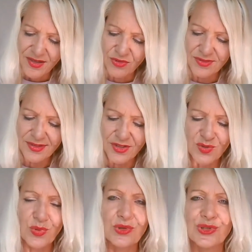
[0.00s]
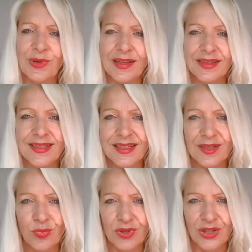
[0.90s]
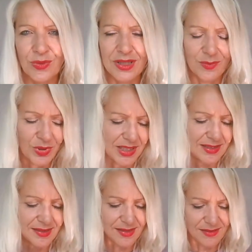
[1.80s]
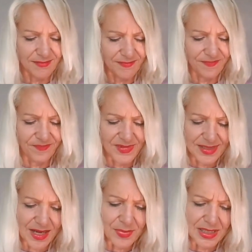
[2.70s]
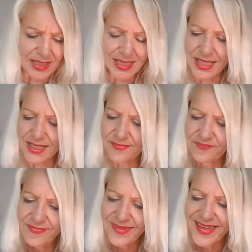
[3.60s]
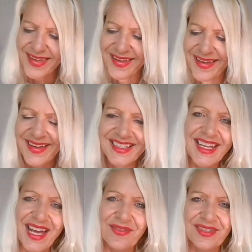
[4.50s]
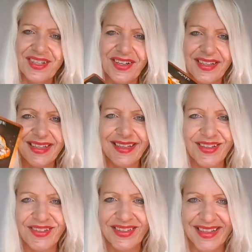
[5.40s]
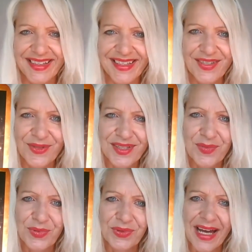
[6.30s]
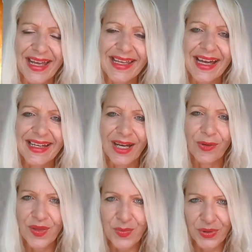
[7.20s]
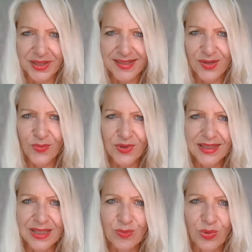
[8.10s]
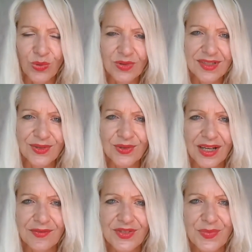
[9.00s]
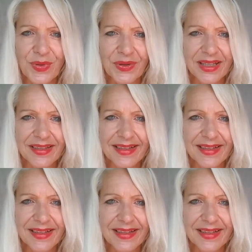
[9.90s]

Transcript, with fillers: Also, your spirituality is going to bring you inner peace, yeah? Tapping into that. Under Aphrodite, inner goddess, you've also called Agate, healthy body. So, really important to look after your body.